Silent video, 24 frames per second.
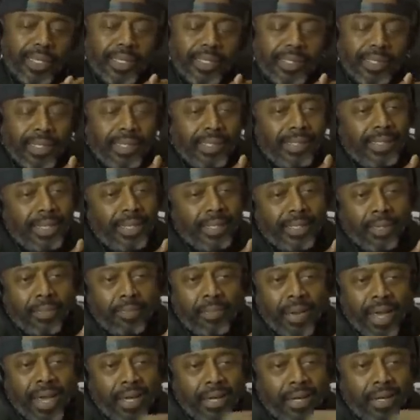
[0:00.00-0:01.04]
The
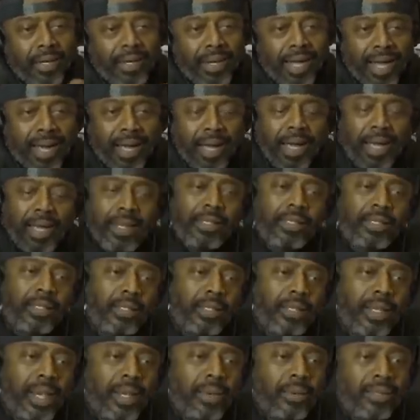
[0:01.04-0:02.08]
bacon.
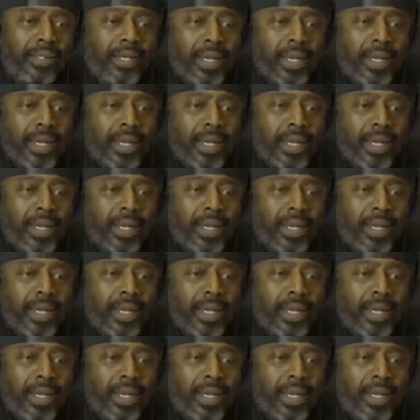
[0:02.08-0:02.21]
I was